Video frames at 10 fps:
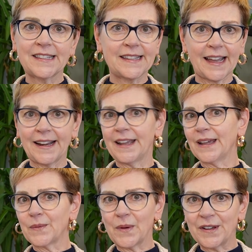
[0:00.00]

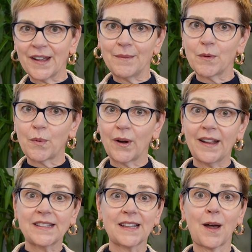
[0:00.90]
static one-time report.
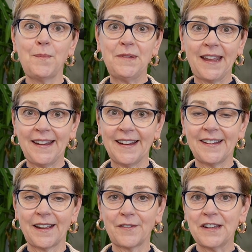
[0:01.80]
It's
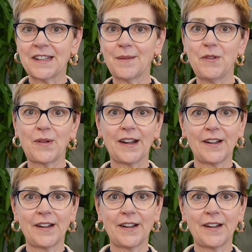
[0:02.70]
updated every time you get